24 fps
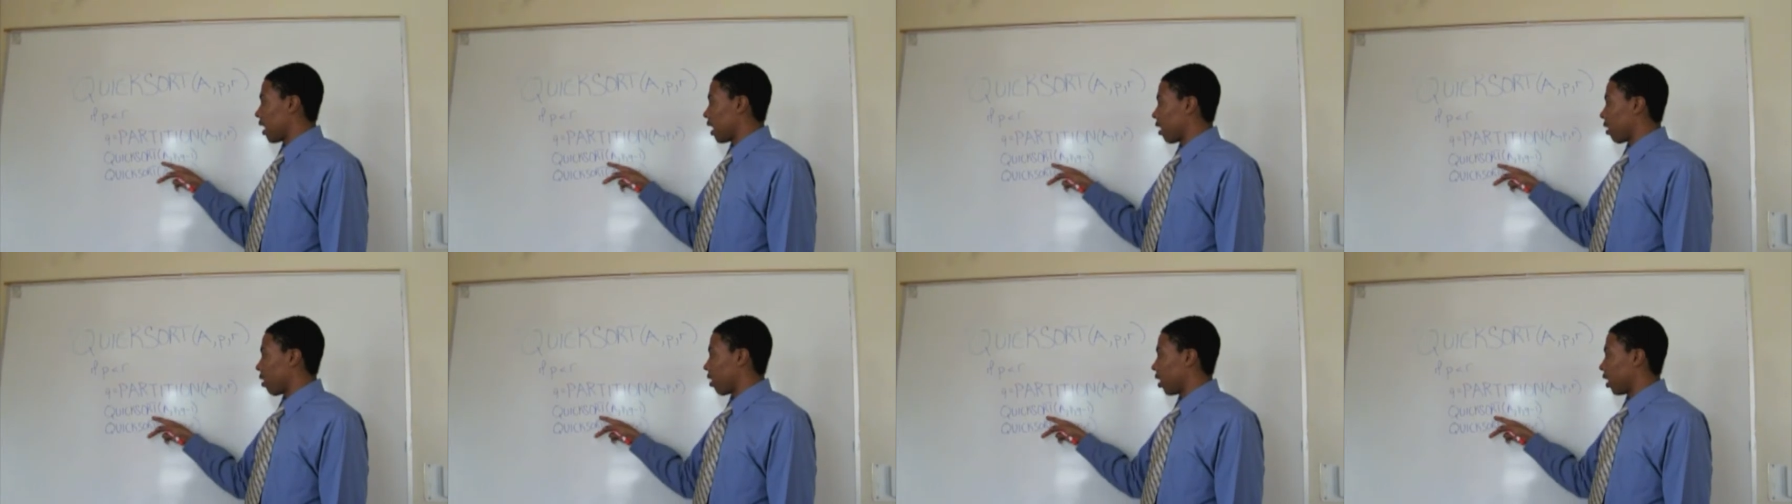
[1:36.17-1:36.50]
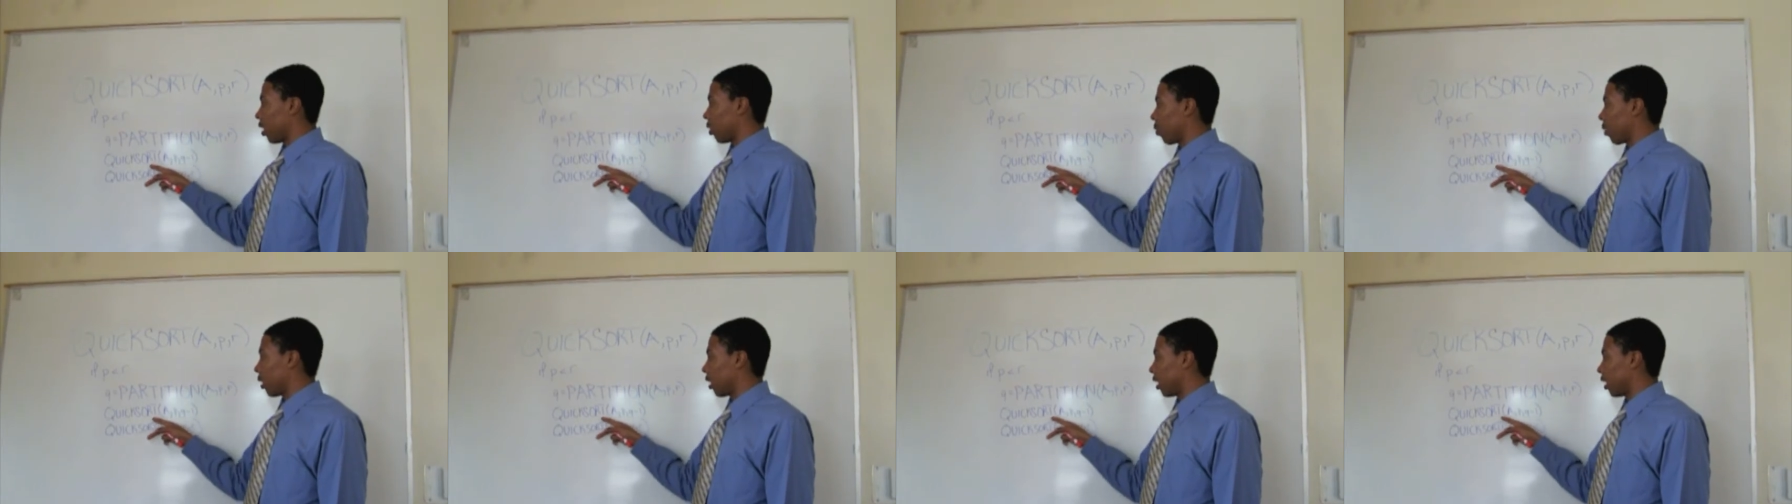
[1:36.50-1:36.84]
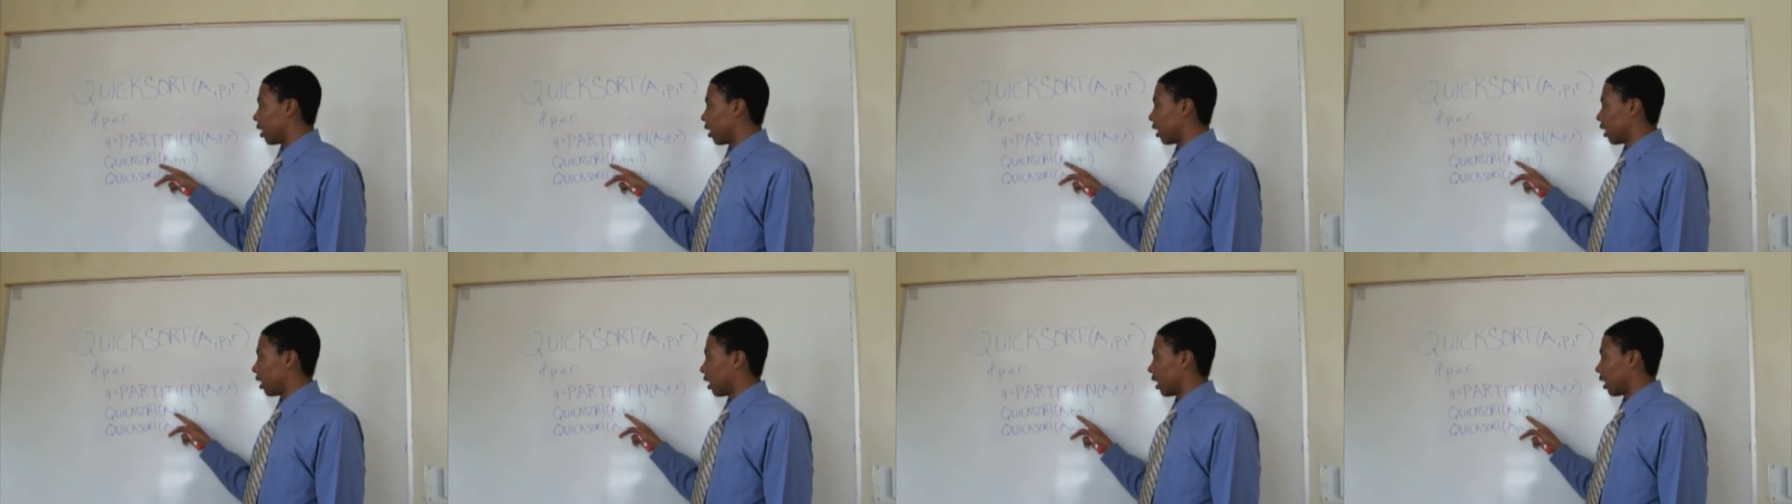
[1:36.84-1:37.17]
This one
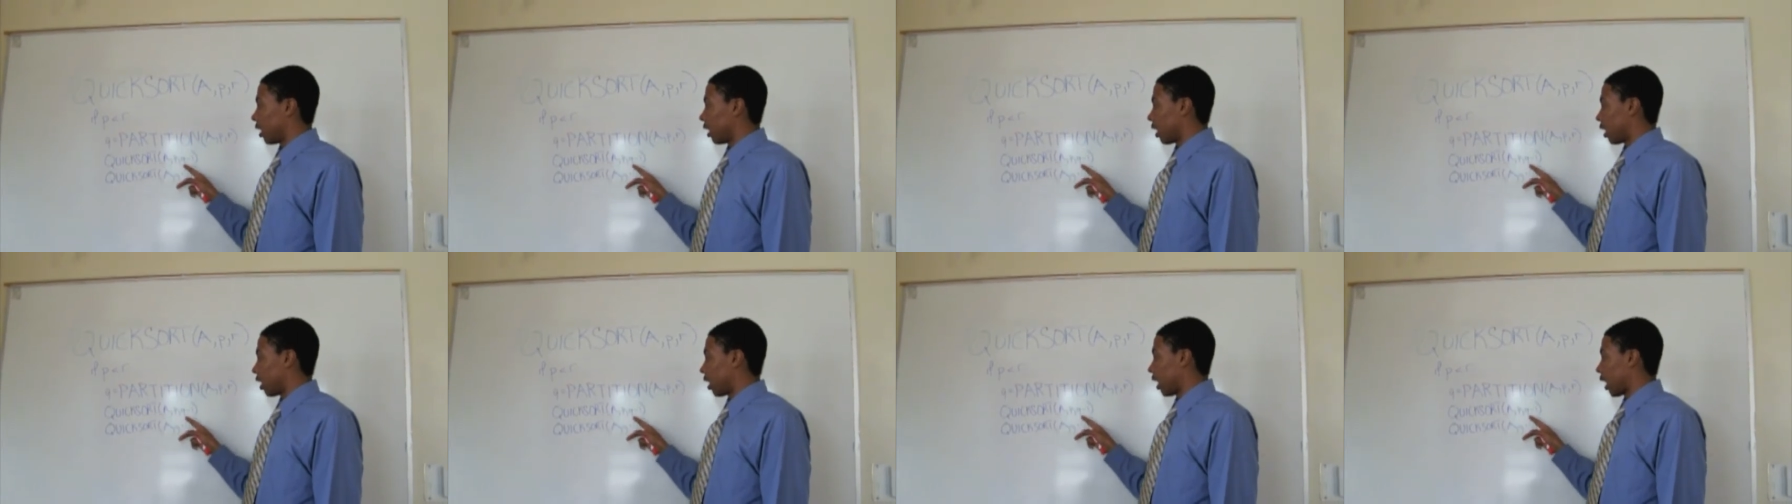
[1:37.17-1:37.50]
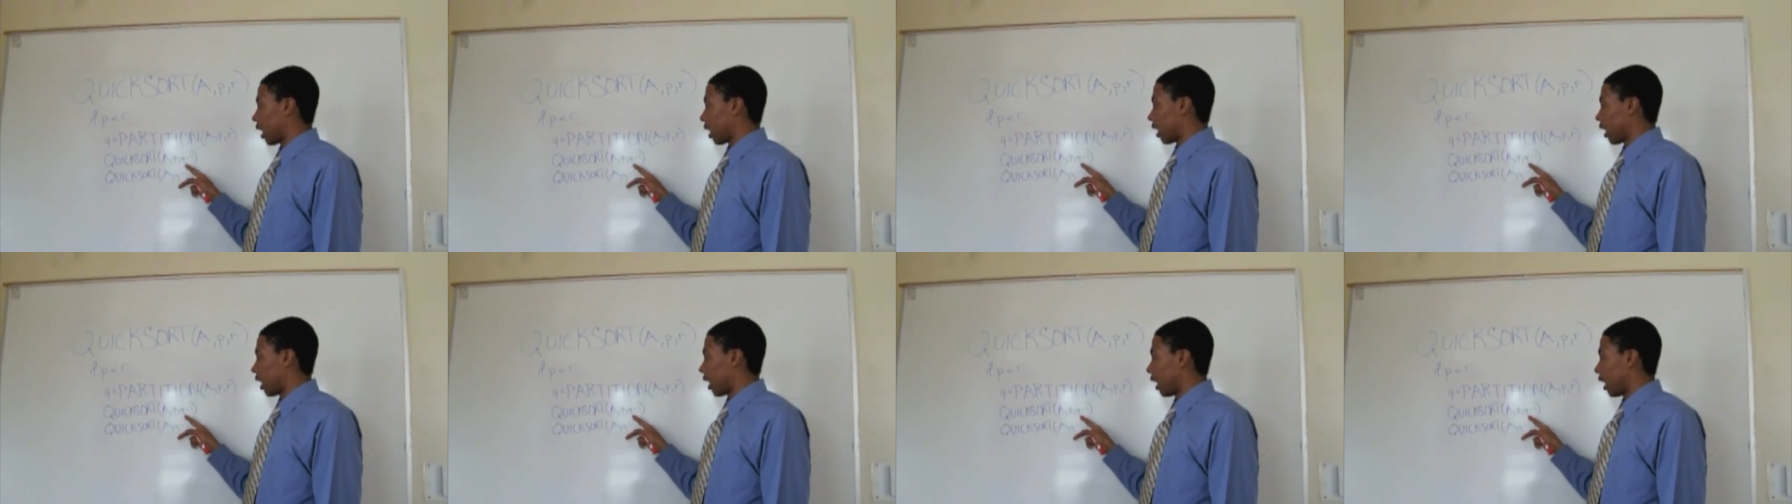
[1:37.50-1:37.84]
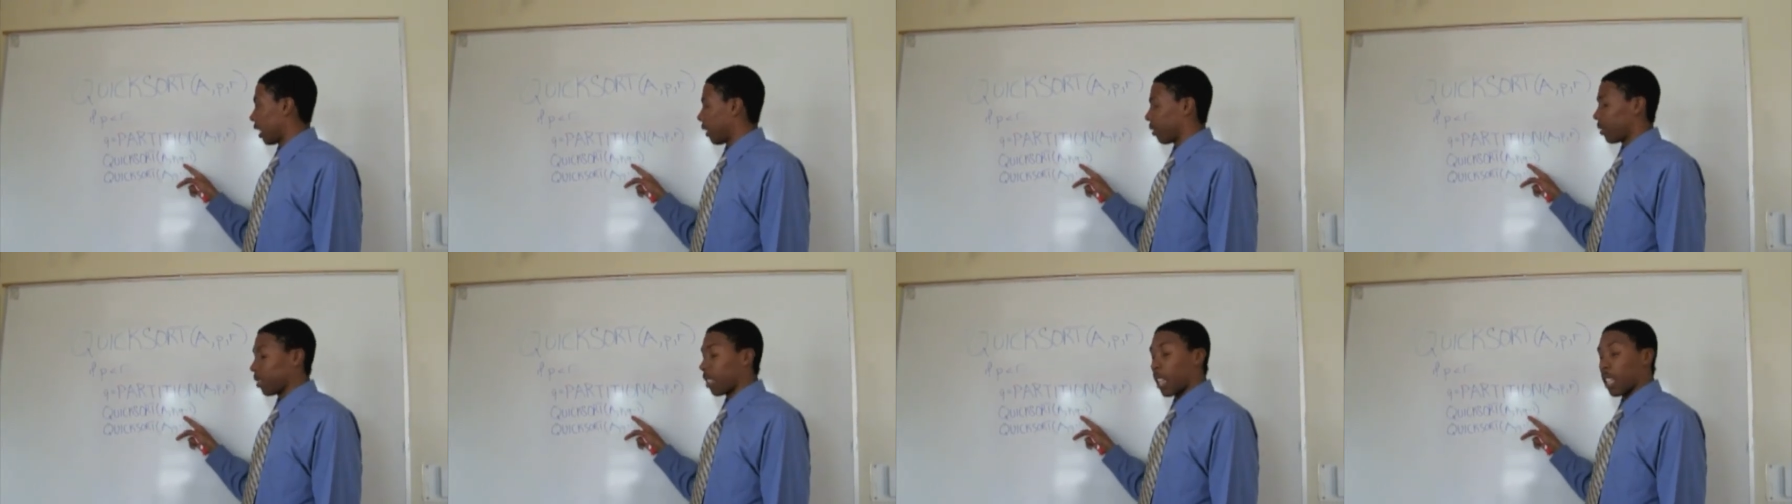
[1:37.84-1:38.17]
is just to check the left
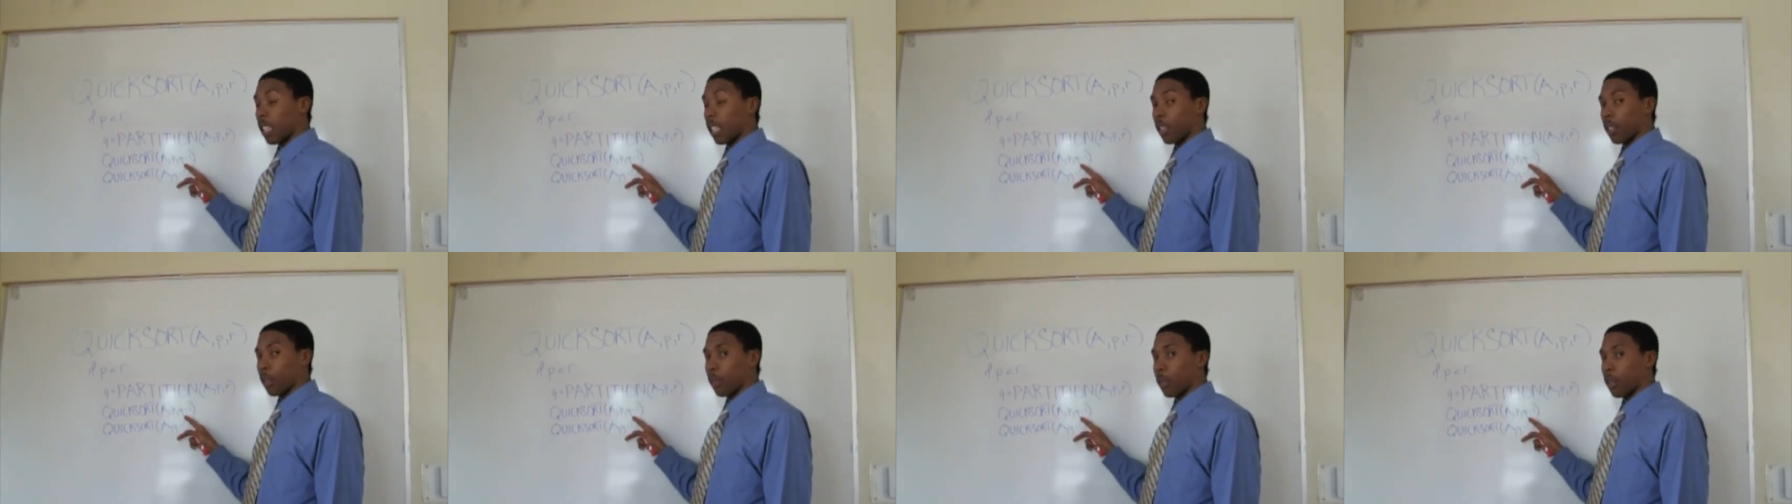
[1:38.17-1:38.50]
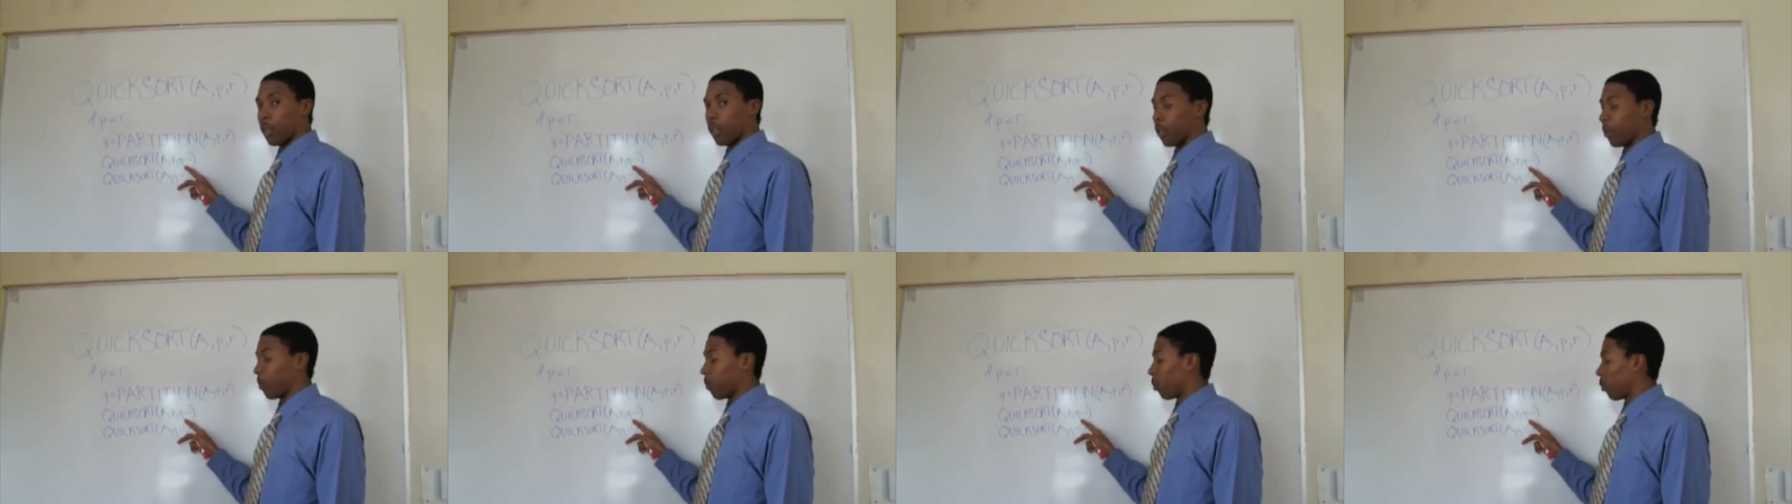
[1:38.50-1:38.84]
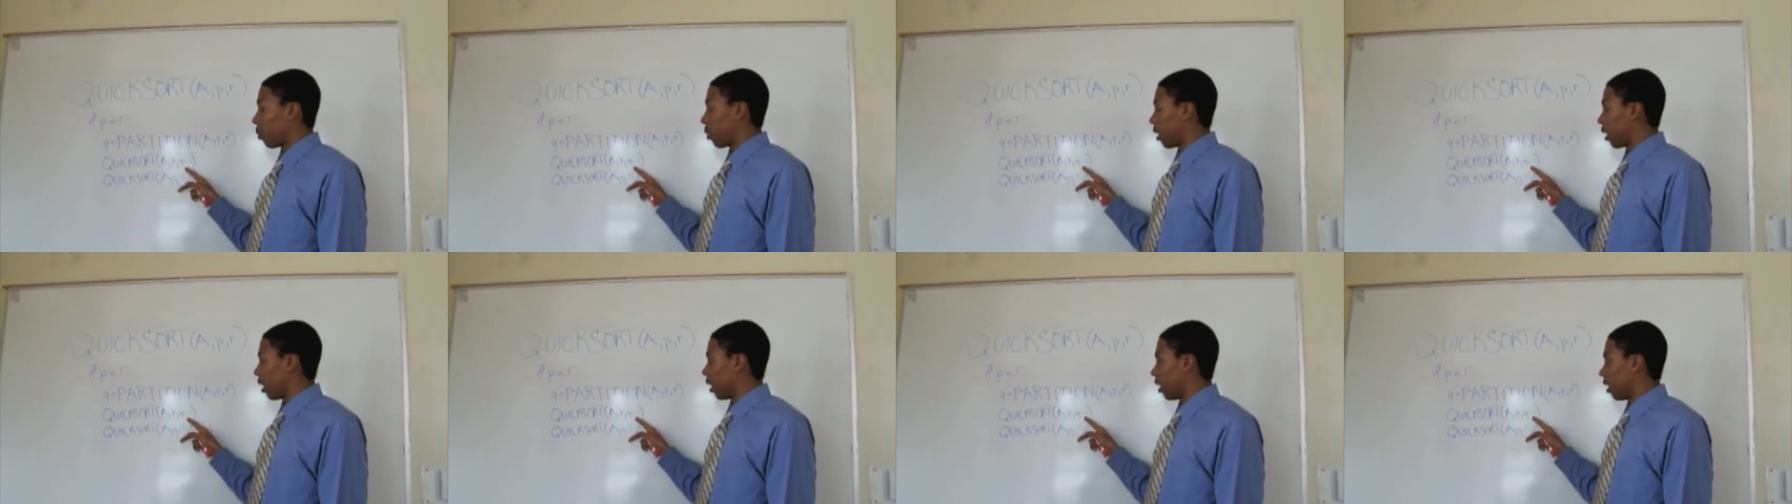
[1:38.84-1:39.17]
side of the pivot
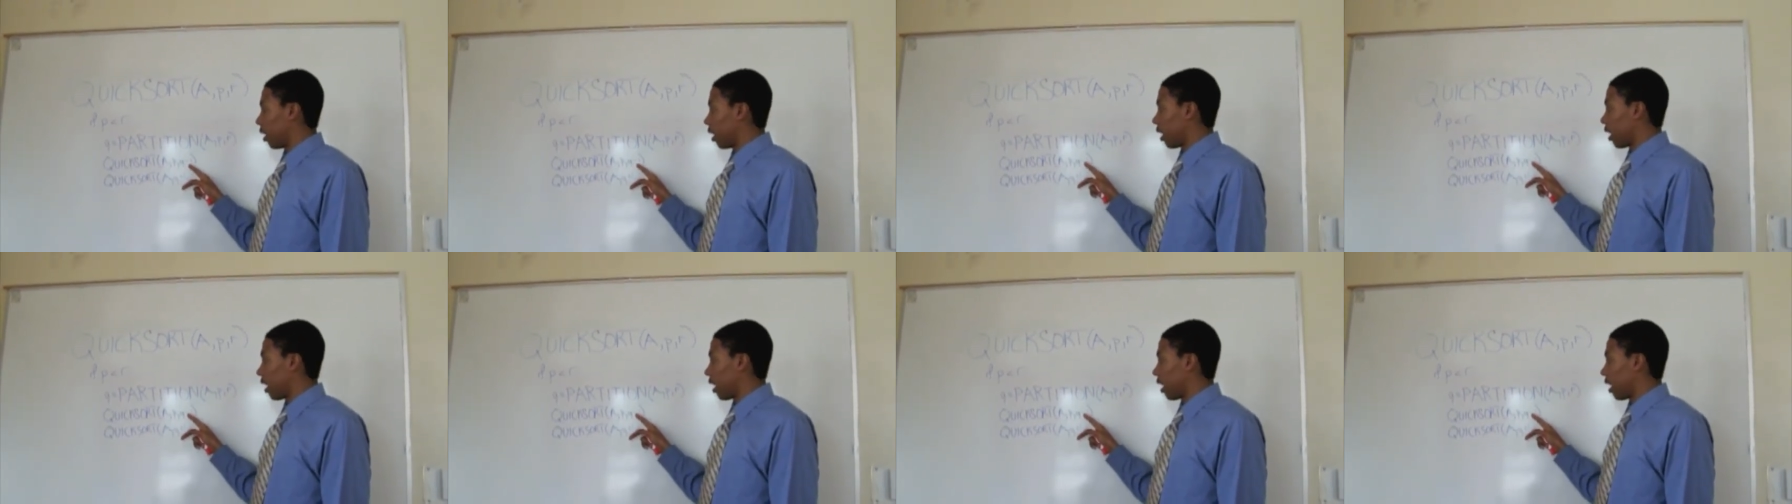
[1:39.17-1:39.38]
point, and